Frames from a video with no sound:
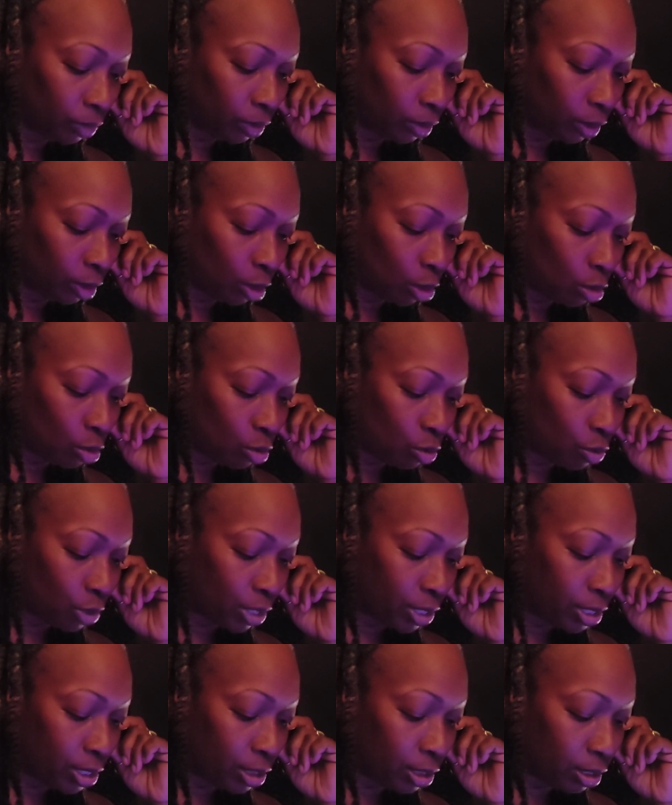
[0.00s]
So you're
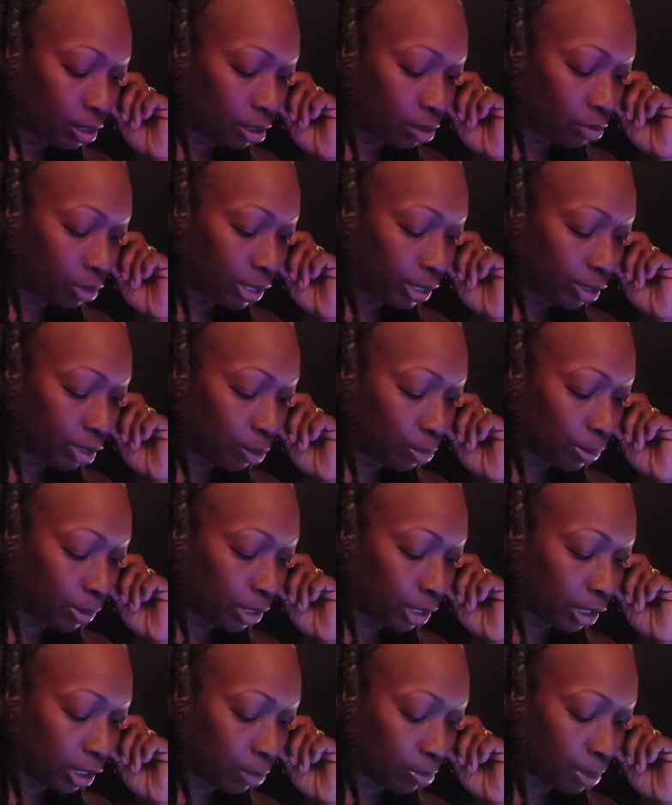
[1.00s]
agreeing to
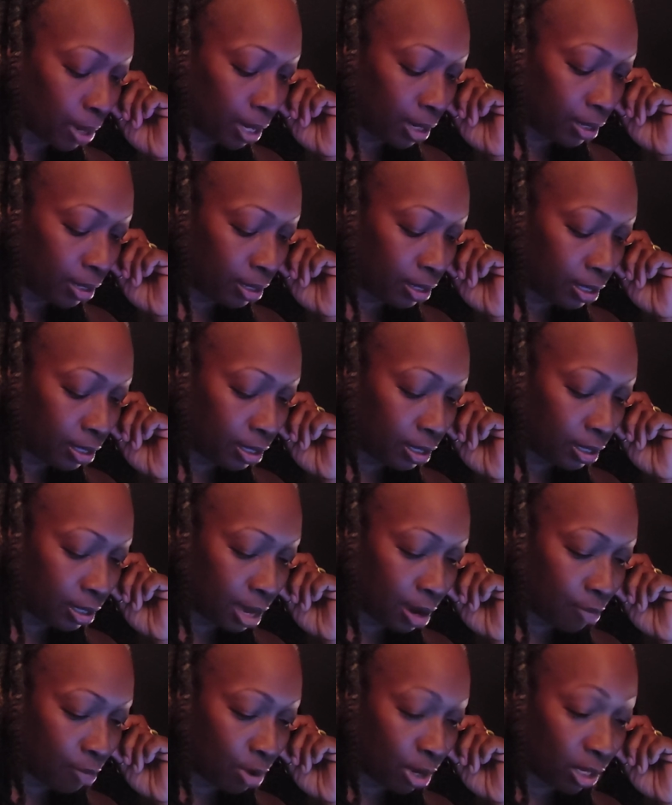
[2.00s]
participate in
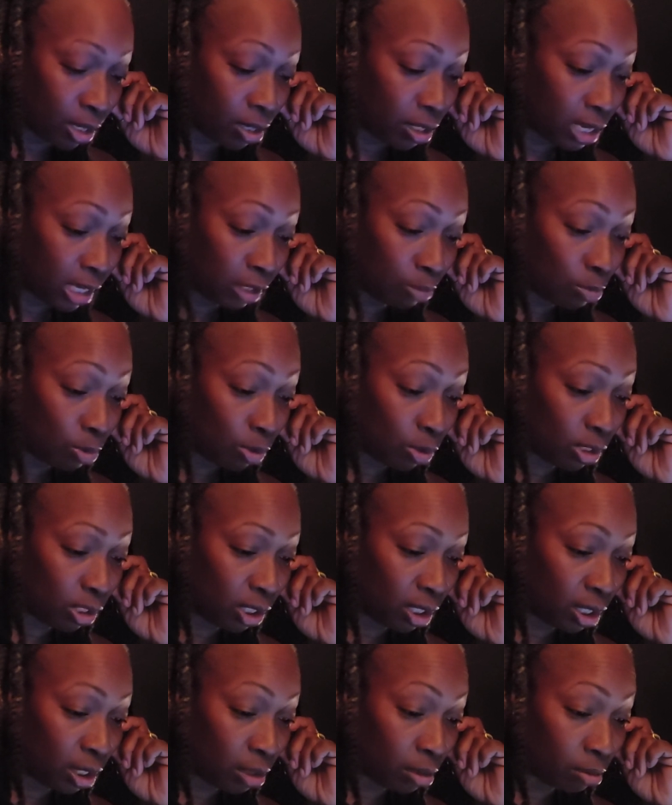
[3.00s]
that way, because that's
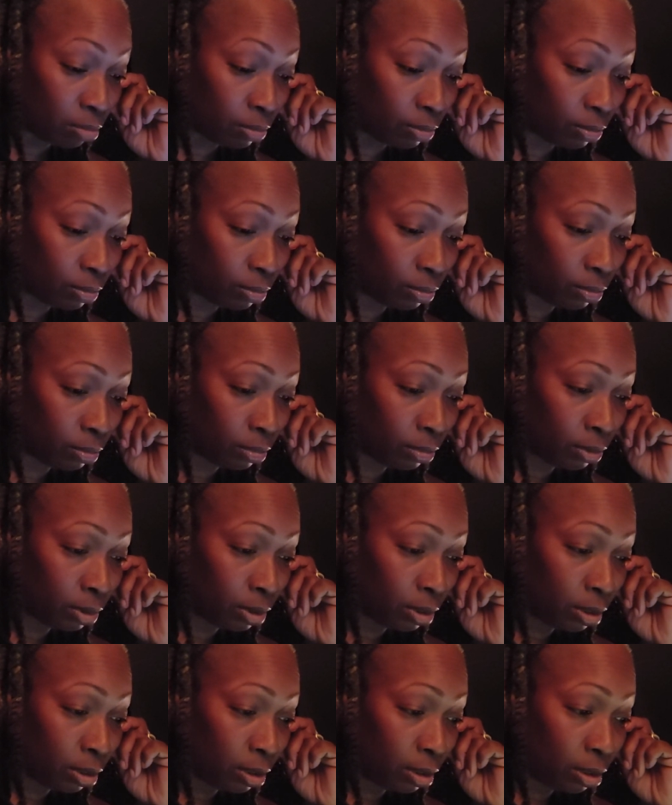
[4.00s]
mostly it
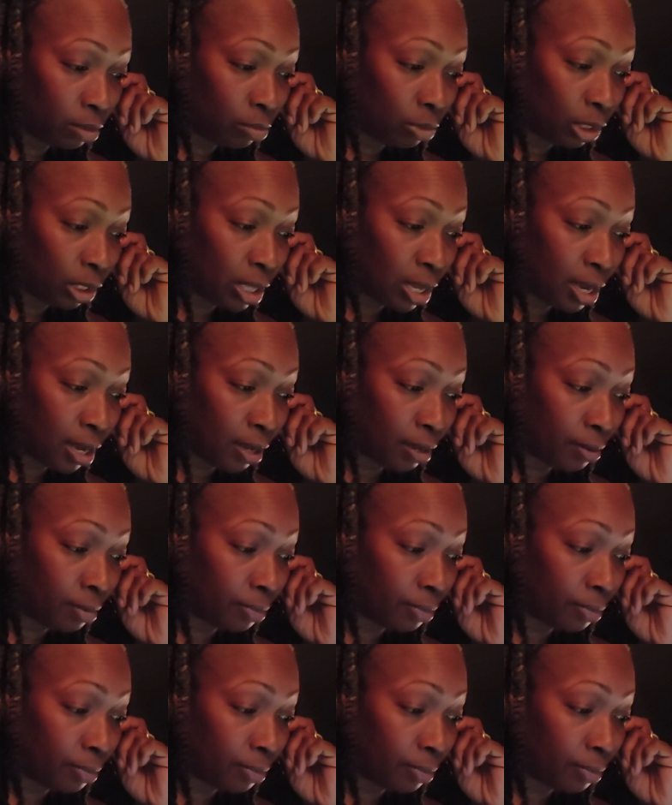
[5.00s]
with that.